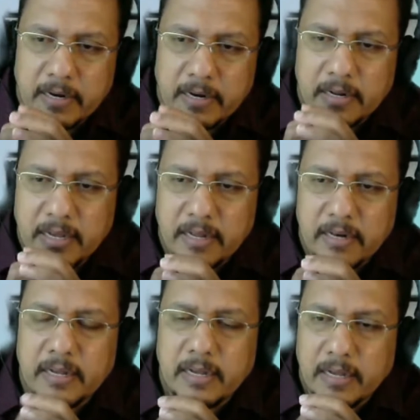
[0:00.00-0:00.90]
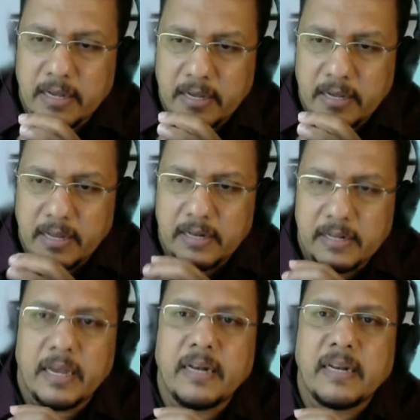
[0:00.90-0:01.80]
Here
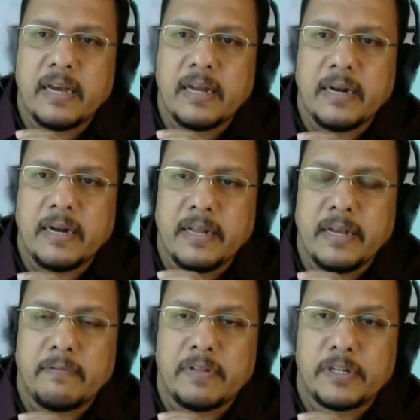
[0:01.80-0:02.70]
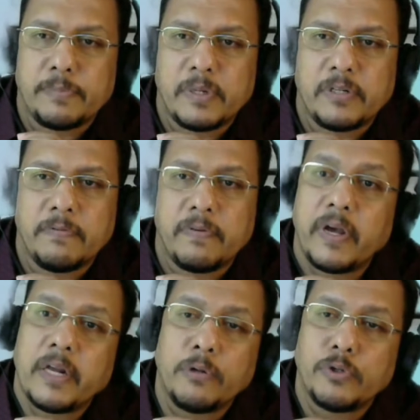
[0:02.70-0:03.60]
the entire idea with respect to
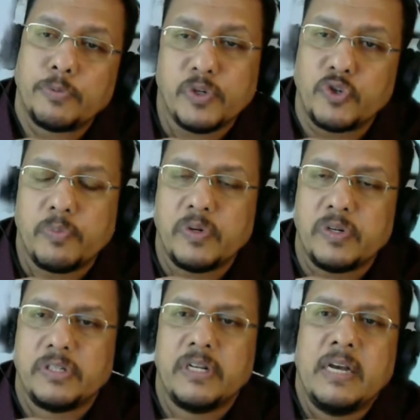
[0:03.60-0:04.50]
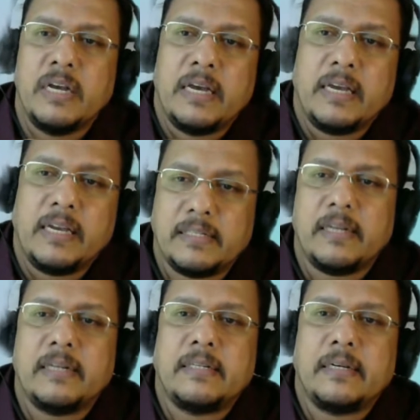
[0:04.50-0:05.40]
fair use principles is
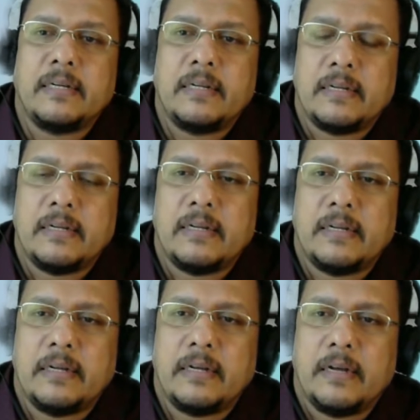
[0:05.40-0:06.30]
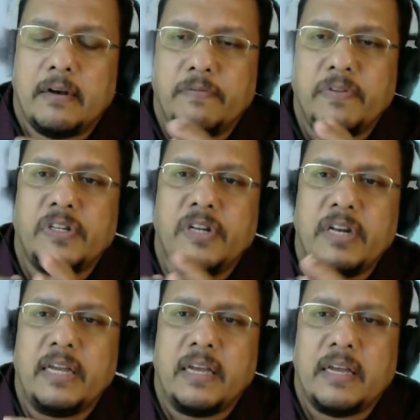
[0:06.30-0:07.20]
that
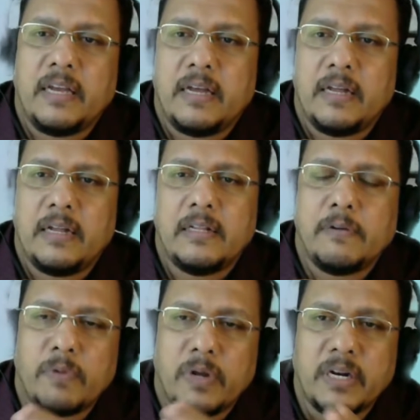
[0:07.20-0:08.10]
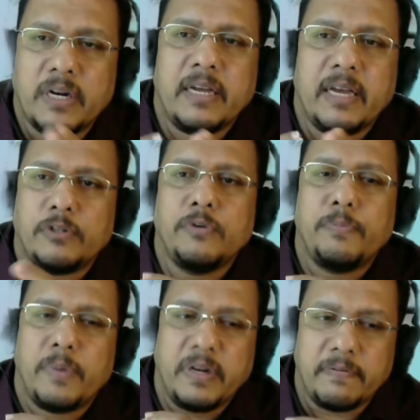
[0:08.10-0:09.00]
obviously the work has to
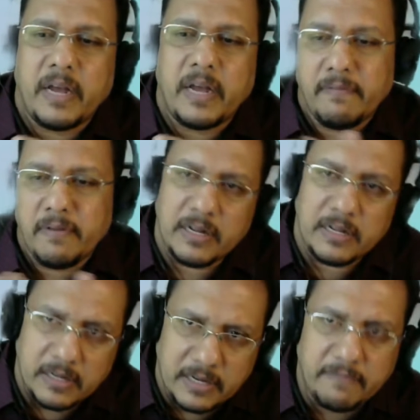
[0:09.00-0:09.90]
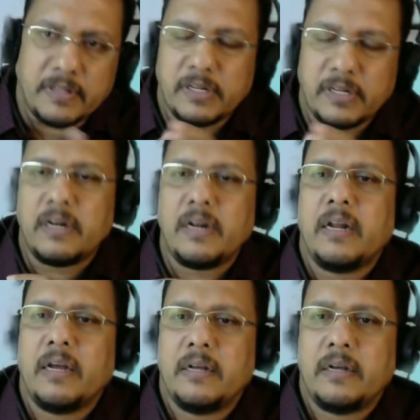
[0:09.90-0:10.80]
benefit. I will give a general
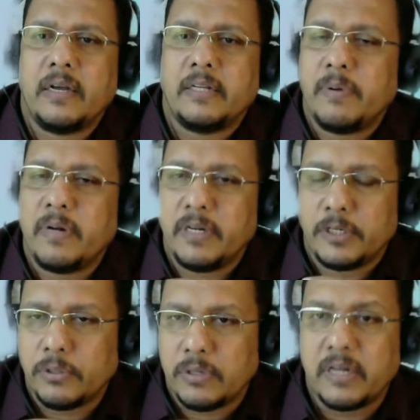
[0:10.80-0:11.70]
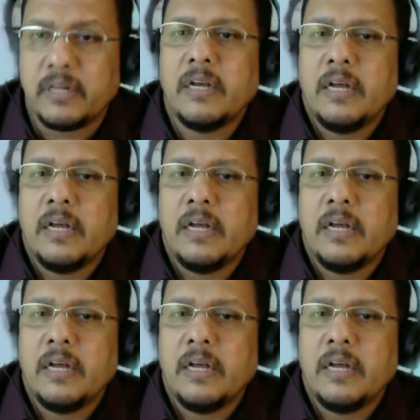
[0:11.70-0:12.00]
explanation to that.